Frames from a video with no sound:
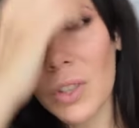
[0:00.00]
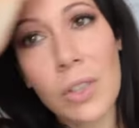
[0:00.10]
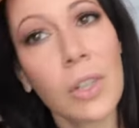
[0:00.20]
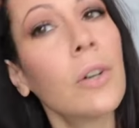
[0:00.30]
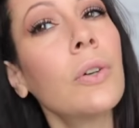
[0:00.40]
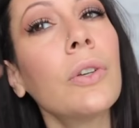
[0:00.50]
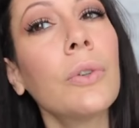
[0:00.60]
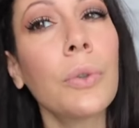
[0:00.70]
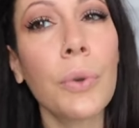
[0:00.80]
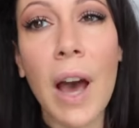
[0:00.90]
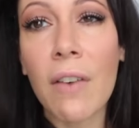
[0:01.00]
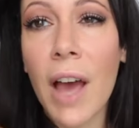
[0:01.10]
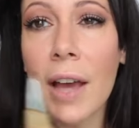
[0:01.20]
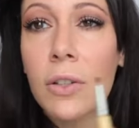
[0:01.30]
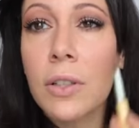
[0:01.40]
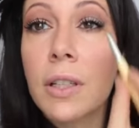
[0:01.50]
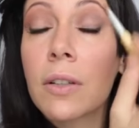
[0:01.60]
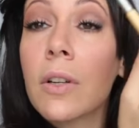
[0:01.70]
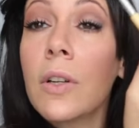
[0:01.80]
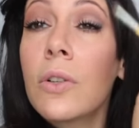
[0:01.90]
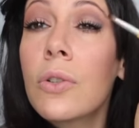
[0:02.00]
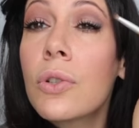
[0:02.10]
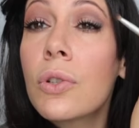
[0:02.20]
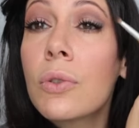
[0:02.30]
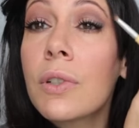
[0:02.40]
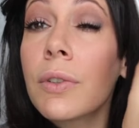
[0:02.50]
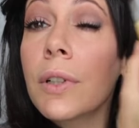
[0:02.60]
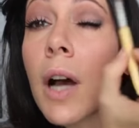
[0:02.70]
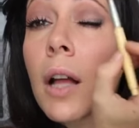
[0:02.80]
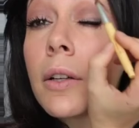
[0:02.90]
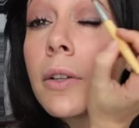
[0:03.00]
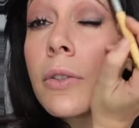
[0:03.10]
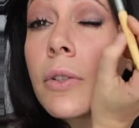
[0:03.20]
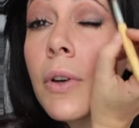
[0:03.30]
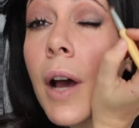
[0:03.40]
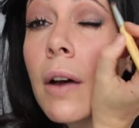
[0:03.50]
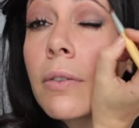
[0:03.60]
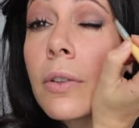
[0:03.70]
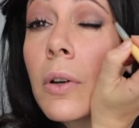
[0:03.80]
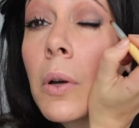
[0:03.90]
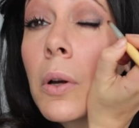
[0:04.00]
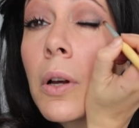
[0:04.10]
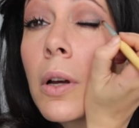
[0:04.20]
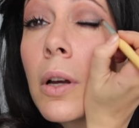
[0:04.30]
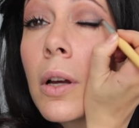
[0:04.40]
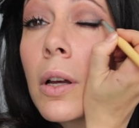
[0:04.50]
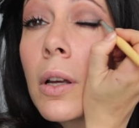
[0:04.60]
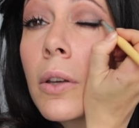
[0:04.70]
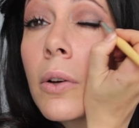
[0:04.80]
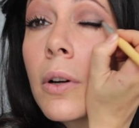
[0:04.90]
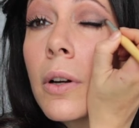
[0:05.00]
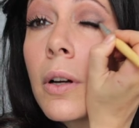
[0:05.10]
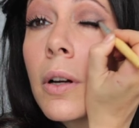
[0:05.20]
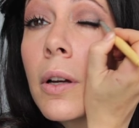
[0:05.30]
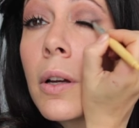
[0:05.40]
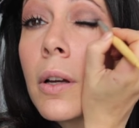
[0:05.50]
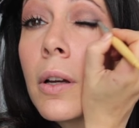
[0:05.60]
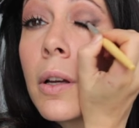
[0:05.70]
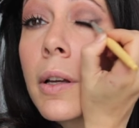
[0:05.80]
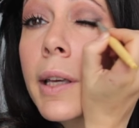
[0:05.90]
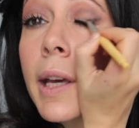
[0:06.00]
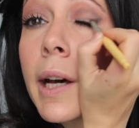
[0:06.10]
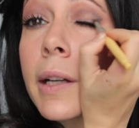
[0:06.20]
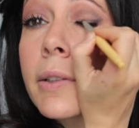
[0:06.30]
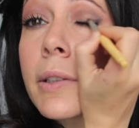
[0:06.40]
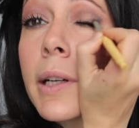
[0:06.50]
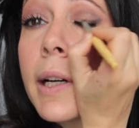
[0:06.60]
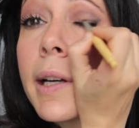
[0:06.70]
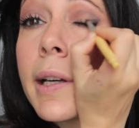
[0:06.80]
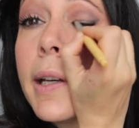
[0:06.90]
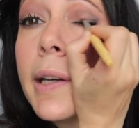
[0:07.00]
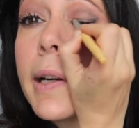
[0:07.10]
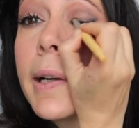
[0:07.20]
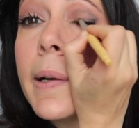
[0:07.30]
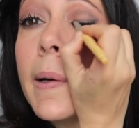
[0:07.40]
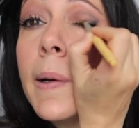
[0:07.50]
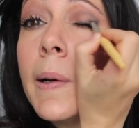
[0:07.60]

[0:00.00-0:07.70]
So you have actually two different colors. You have your cat's eye here,